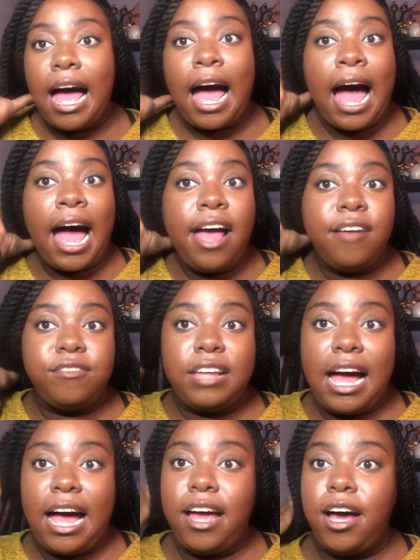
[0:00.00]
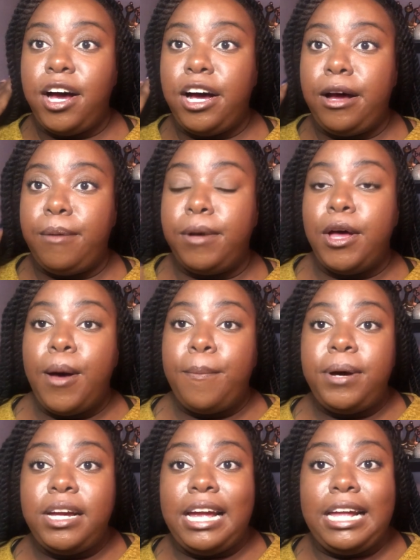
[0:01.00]
I have not
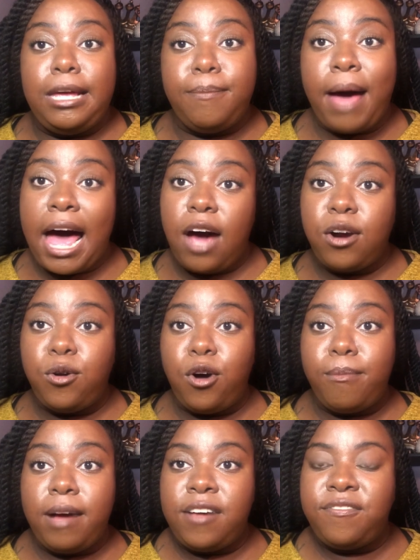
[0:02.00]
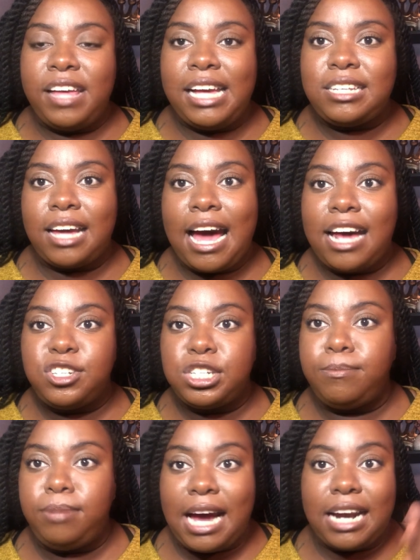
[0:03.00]
put any powder on my face. I kind of
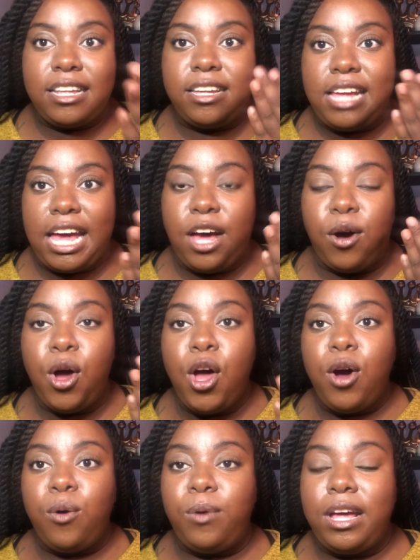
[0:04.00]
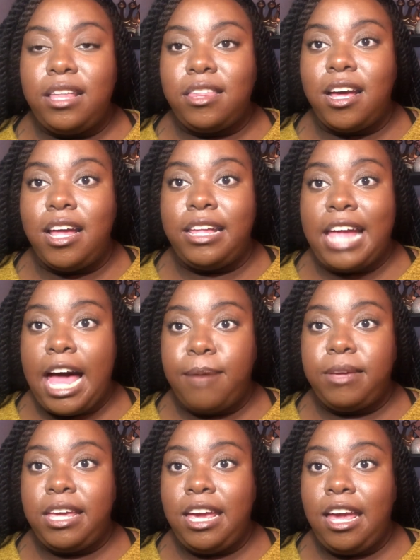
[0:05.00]
just blotted it down with a
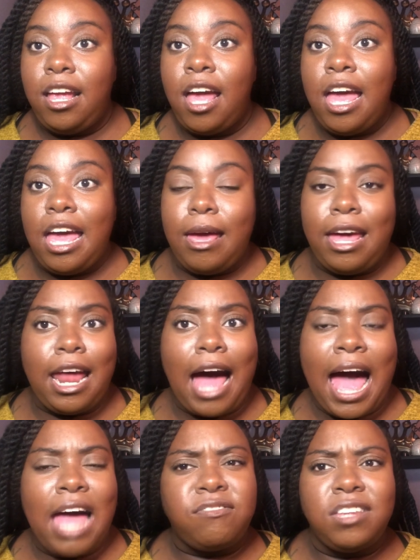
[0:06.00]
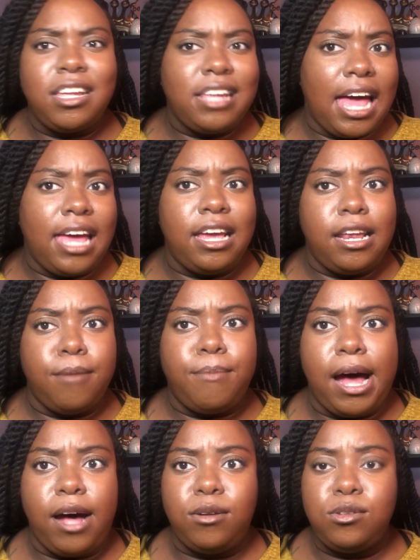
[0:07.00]
napkin, and I haven't done that in
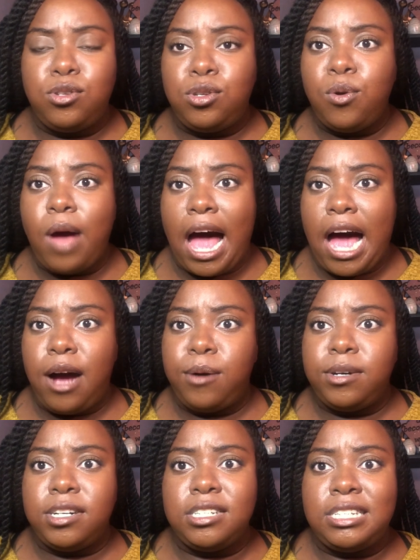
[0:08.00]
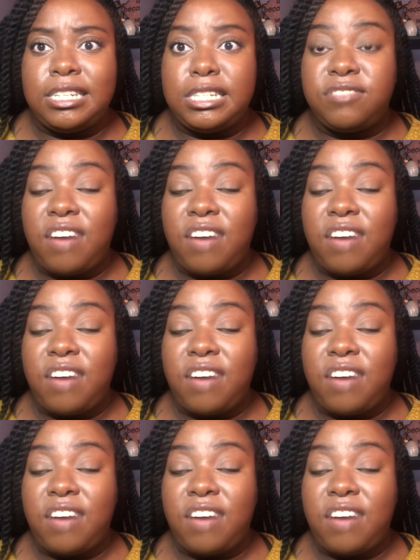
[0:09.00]
about 2 hours since